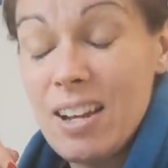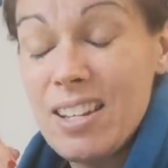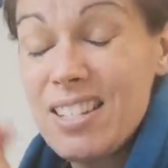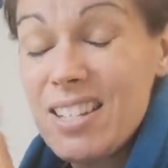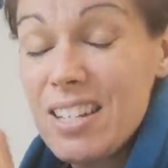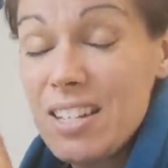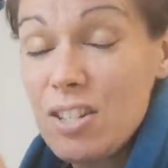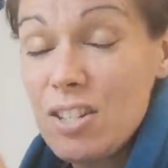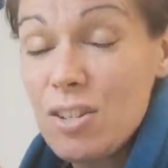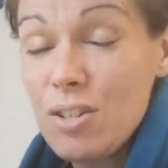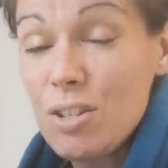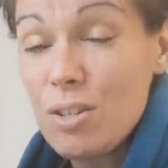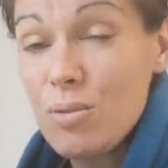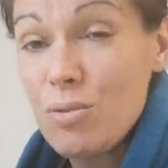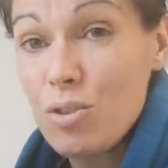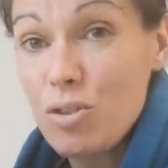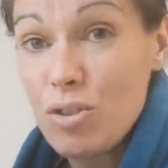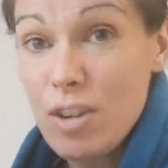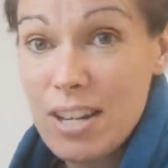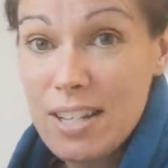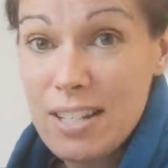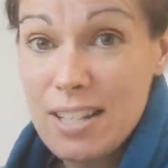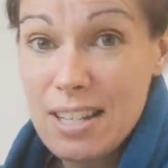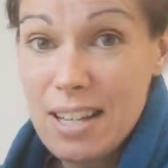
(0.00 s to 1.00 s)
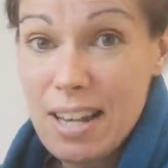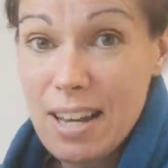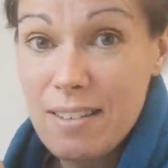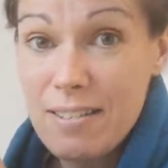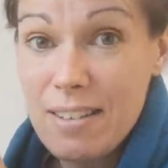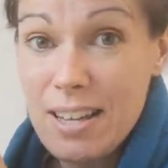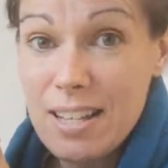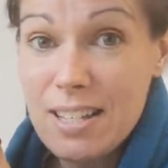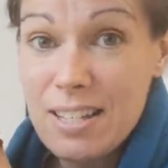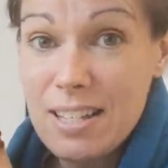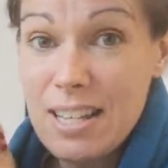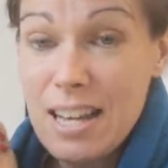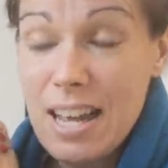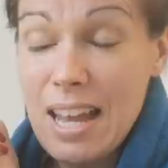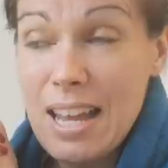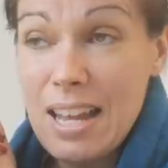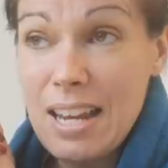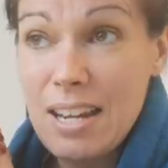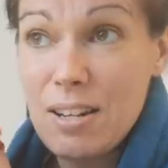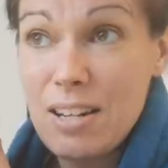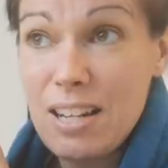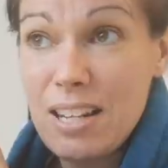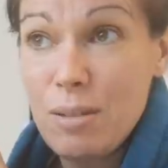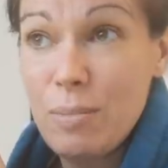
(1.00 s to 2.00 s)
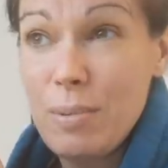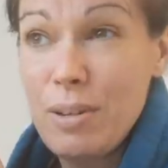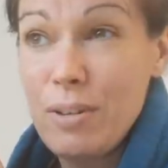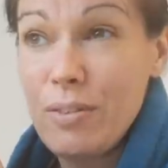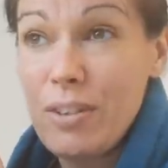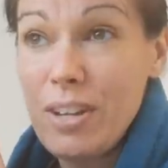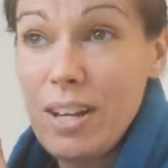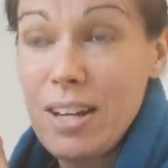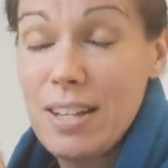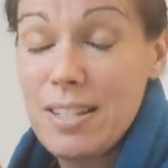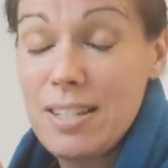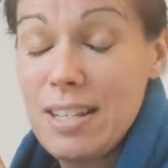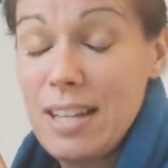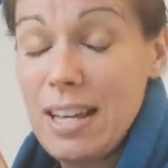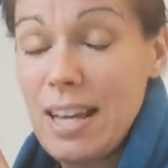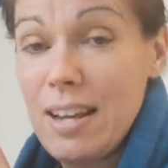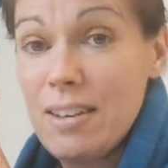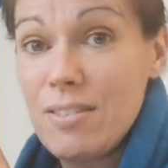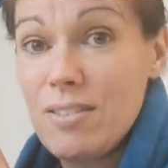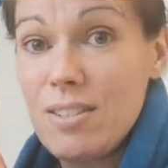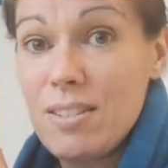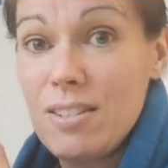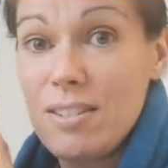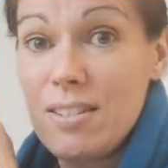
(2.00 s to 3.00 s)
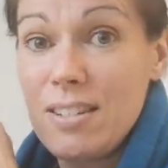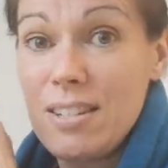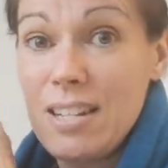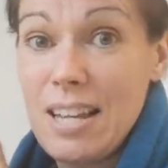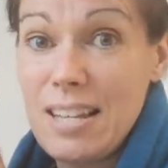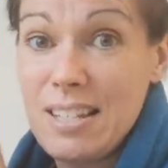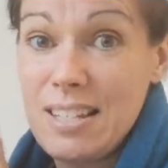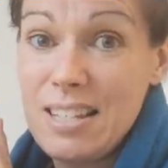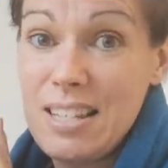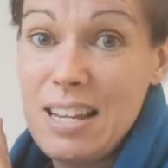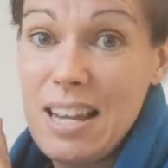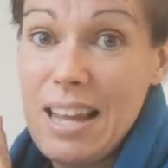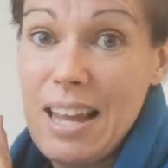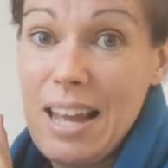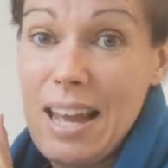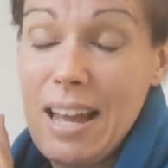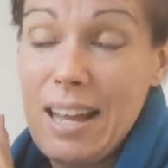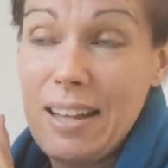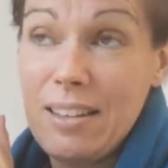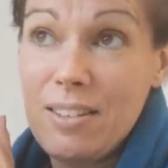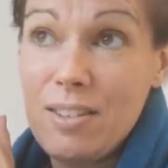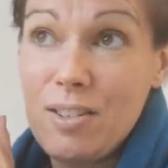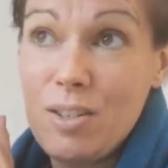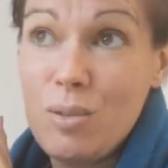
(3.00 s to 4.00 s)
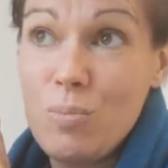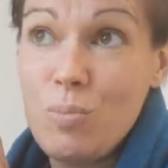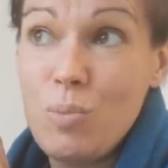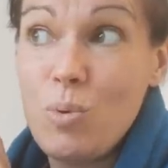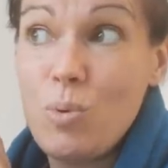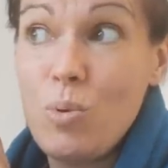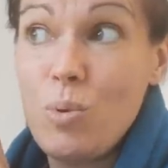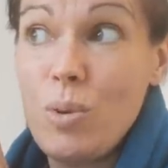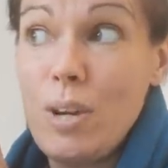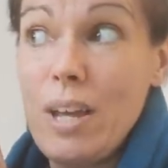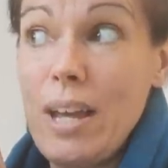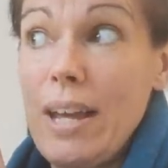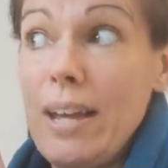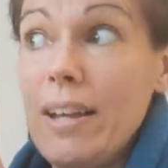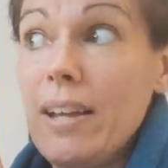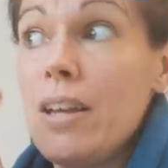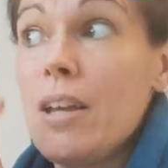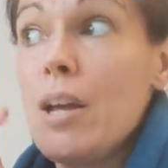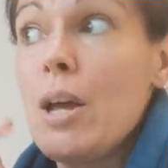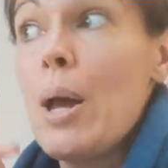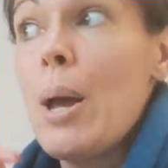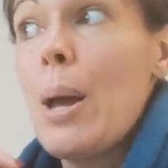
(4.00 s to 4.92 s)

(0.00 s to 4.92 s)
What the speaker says: I did do some tracing out yesterday and a little bit of cutting out yesterday and this morning.